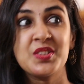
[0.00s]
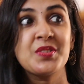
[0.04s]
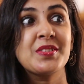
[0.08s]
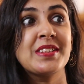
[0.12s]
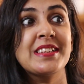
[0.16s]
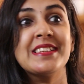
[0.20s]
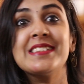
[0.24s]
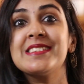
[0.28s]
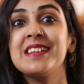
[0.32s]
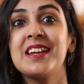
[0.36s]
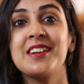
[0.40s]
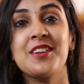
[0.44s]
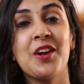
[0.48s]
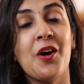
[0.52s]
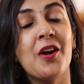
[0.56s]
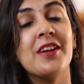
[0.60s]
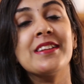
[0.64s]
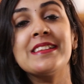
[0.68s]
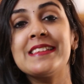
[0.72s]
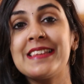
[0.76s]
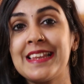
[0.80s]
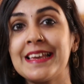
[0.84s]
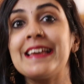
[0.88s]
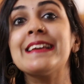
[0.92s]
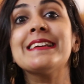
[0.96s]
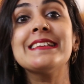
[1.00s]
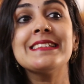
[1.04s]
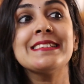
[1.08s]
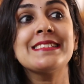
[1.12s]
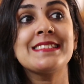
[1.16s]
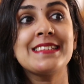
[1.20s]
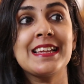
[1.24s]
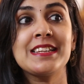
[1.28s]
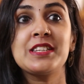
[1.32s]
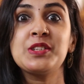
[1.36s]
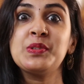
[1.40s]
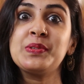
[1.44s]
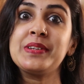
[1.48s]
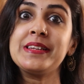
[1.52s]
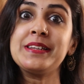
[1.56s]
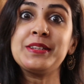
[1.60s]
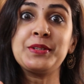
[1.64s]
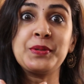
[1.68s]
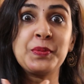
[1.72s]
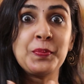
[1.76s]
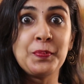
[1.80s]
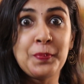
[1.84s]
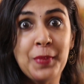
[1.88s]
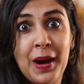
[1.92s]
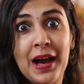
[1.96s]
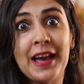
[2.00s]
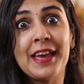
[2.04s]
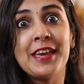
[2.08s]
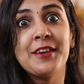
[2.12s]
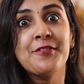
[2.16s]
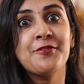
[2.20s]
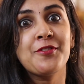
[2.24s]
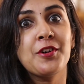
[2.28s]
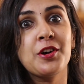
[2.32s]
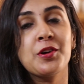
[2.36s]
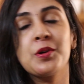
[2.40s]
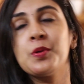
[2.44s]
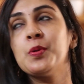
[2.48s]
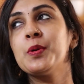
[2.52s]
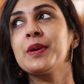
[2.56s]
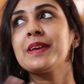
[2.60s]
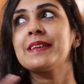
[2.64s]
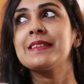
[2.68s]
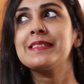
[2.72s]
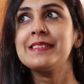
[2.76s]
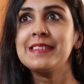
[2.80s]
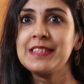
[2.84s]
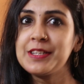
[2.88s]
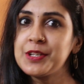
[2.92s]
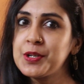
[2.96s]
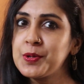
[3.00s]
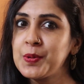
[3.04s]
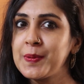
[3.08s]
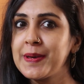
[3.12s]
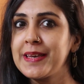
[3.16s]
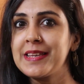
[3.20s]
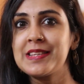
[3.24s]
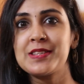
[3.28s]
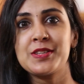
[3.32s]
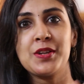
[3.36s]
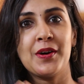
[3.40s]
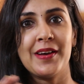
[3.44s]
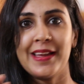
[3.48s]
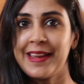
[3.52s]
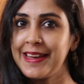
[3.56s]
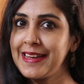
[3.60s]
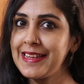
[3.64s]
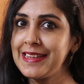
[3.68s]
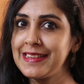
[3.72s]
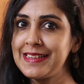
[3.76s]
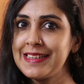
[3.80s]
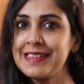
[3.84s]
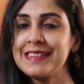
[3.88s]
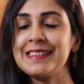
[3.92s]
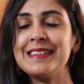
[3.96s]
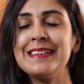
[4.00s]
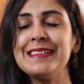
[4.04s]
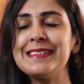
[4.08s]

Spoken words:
So these are not things that you need to buy for going zero waste or anything.